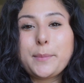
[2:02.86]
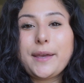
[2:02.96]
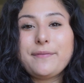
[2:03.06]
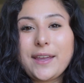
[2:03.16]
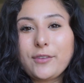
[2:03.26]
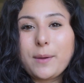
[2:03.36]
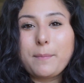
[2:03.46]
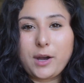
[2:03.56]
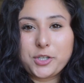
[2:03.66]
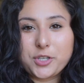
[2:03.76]
of my favorite
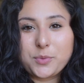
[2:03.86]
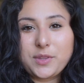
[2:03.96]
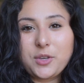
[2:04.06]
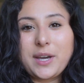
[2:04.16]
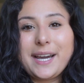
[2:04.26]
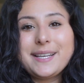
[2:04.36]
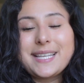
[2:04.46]
mantras with you guys,